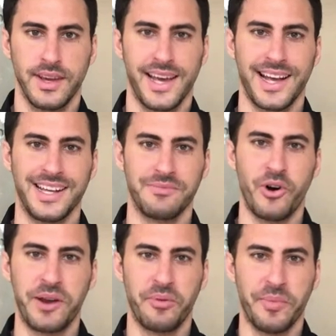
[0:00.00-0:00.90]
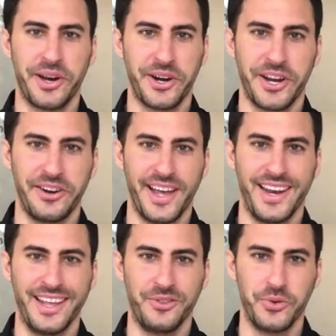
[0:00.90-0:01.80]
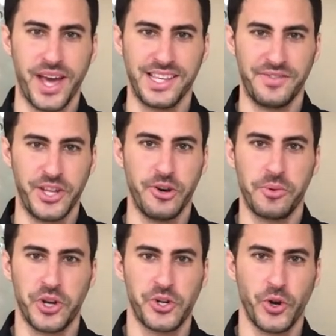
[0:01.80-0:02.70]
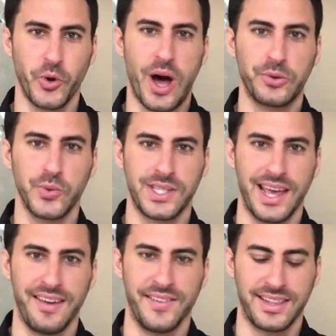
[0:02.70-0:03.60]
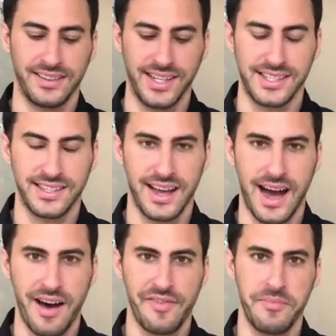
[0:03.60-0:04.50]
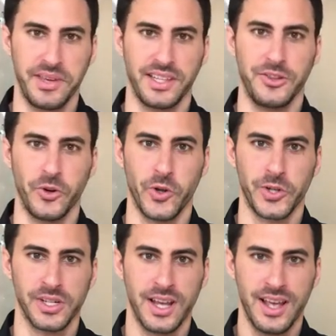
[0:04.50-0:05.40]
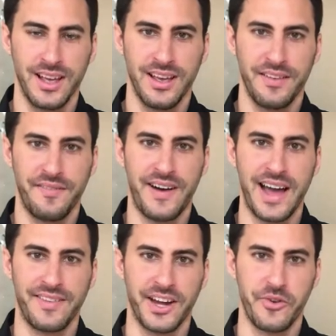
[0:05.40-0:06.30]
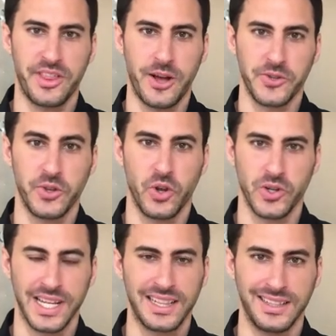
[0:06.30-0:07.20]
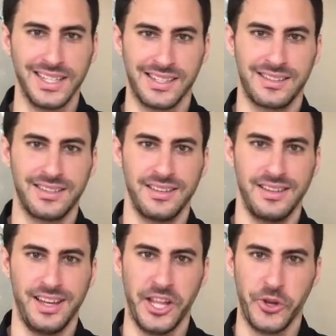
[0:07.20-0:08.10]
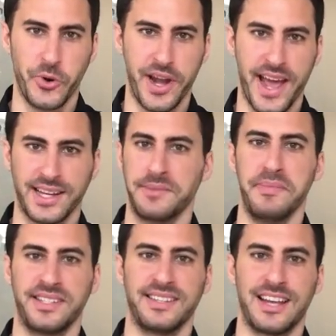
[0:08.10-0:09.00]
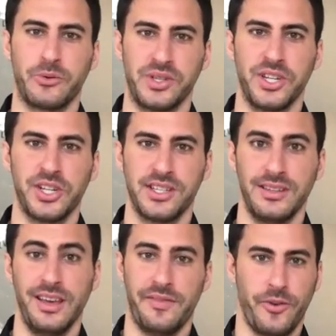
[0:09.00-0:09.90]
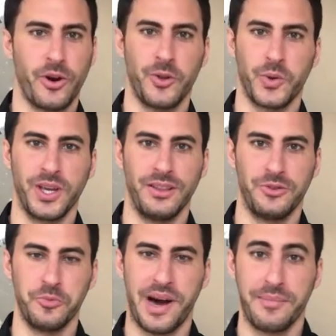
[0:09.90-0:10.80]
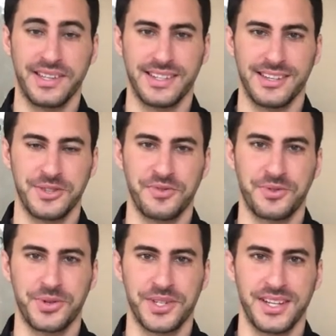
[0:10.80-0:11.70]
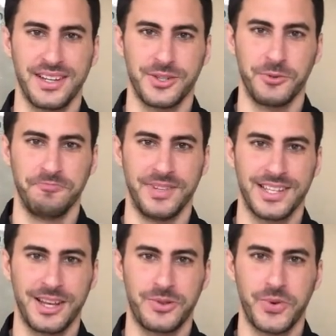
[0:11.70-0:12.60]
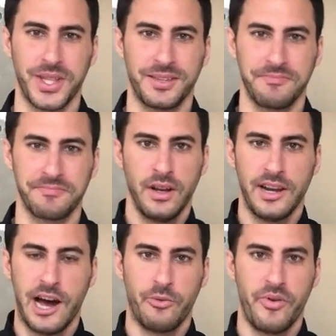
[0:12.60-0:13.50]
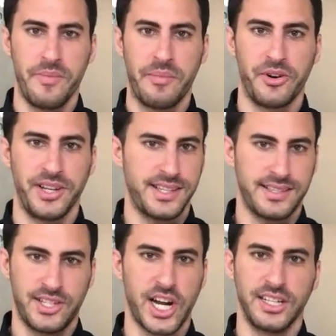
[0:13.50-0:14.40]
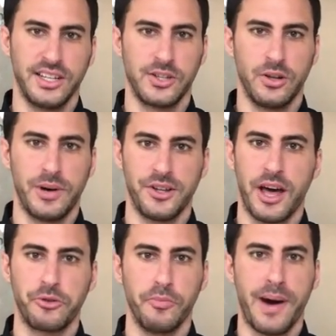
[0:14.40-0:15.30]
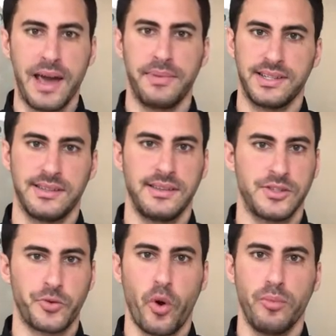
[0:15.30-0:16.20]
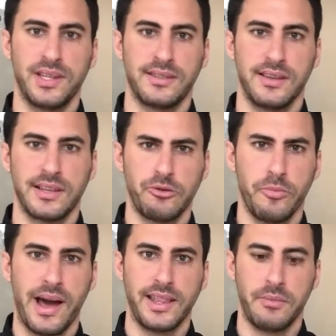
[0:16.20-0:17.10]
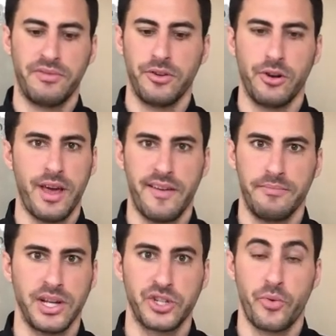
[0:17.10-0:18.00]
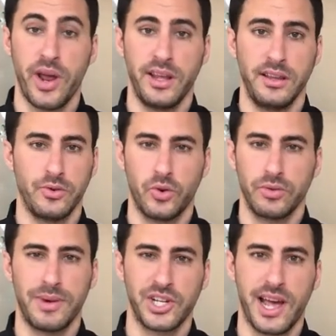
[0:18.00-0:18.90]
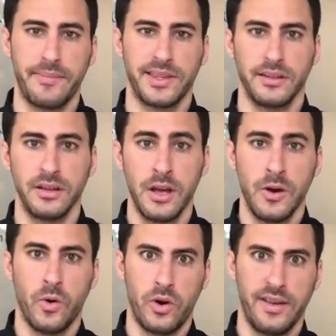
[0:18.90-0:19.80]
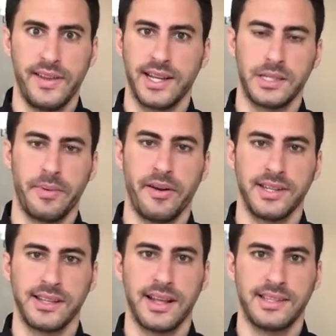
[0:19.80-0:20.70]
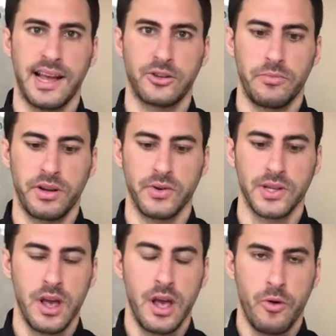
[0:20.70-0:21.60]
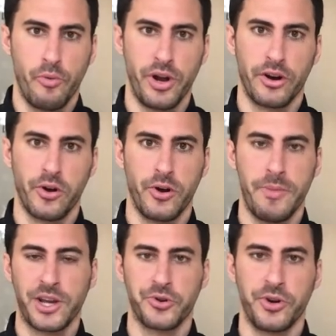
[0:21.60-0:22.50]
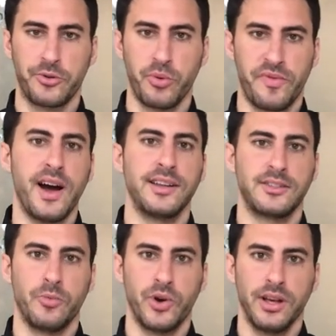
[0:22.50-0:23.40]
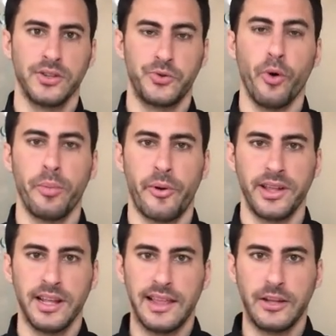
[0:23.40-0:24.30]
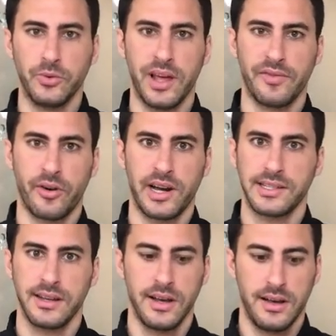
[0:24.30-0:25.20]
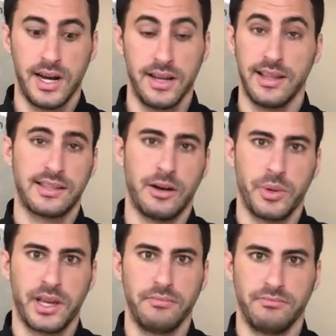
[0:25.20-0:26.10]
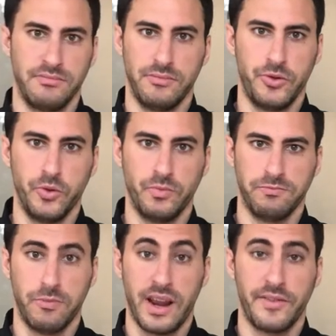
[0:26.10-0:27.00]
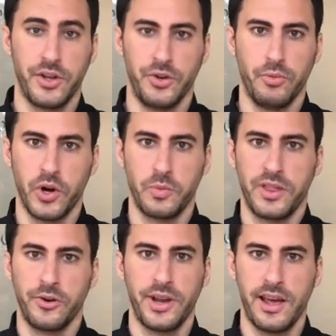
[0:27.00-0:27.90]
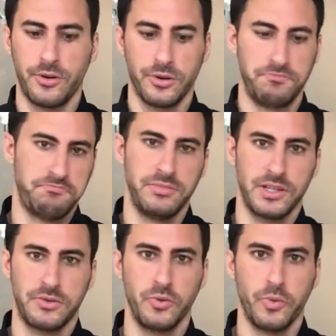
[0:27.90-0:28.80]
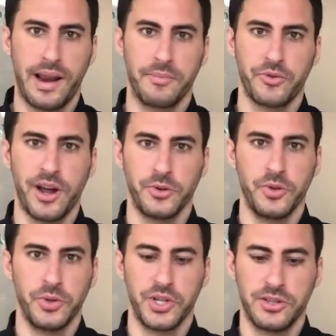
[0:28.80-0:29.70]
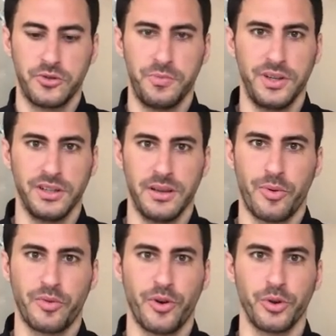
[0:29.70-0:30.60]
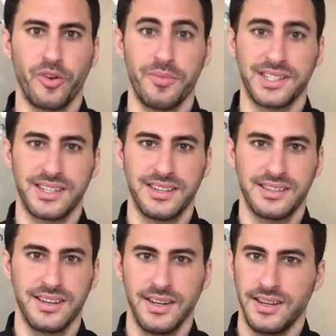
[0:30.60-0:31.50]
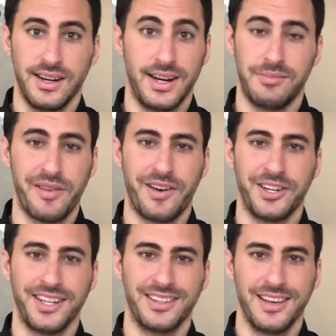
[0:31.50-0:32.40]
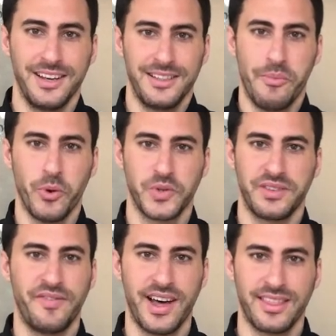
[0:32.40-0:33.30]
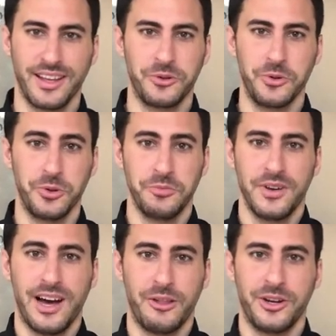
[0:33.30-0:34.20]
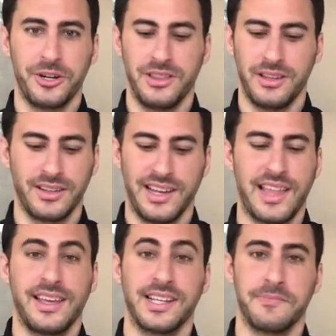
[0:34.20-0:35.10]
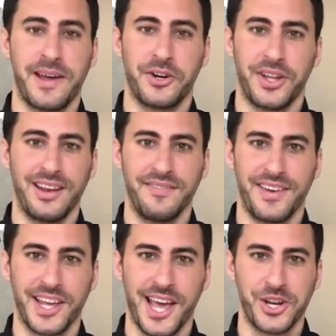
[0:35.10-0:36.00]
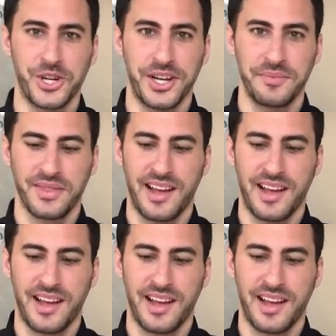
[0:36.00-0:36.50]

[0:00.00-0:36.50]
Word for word: Hey guys, Moran Pober here, and in today's video I'm going to show you how to save at least half a million dollar, five hundred thousand dollars at least in your next business acquisitions if you are looking to buy businesses, of course. So let's get to it. Now remember, this channel is all about how to buy businesses, grow businesses, how to buy them if you don't have much credit or much capital or even experience in that sector, because we are going to make sure that we find someone else to operate the day-to-day for us. Uh, that's how we can do whatever you want with your day, or just do what I'm trying to do, which is to build a portfolio of businesses. Um, I found it the most fun thing to do out there. Literally, I think it's better than vacation.